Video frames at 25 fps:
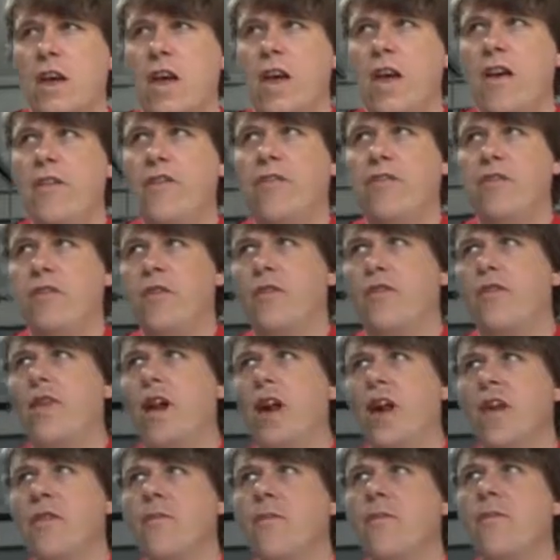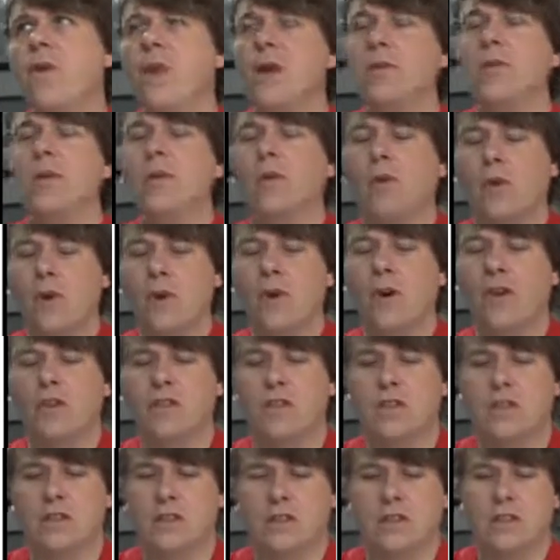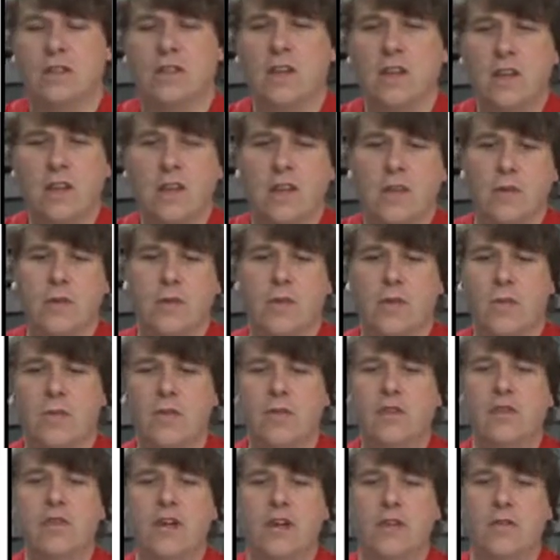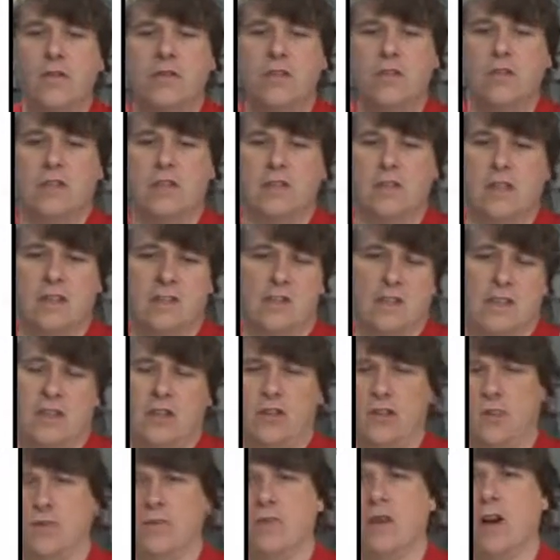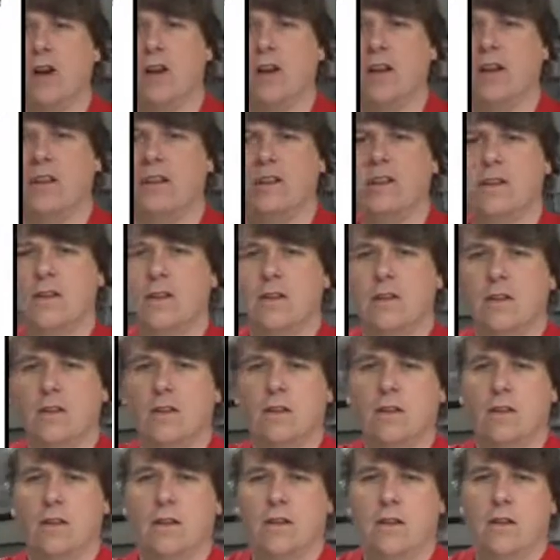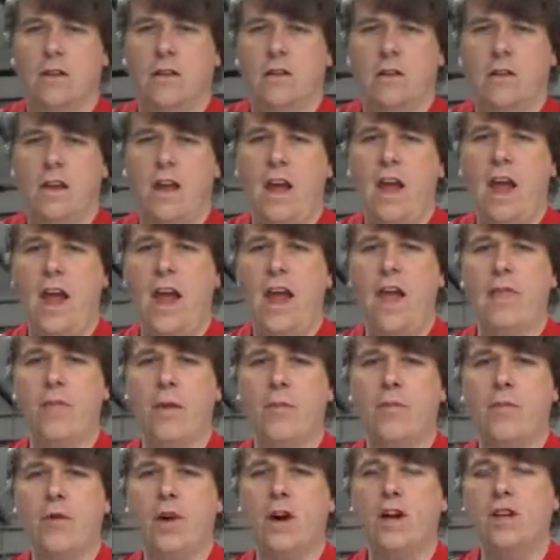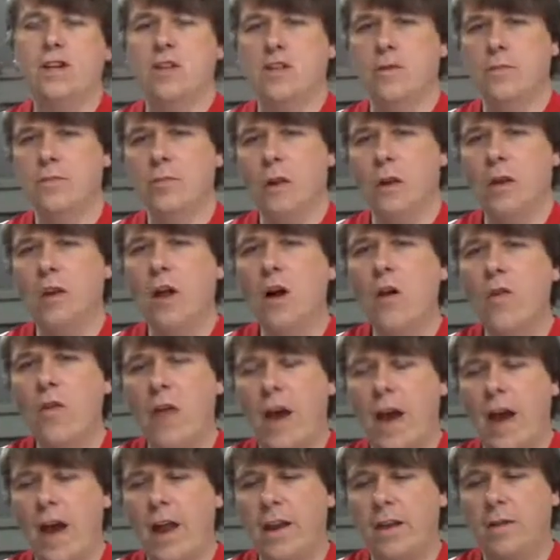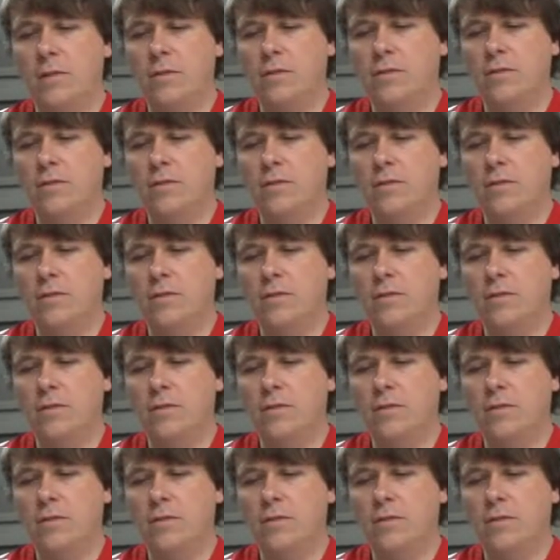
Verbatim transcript: If the very minimum cost something can be produced is say $2 and the price is below that,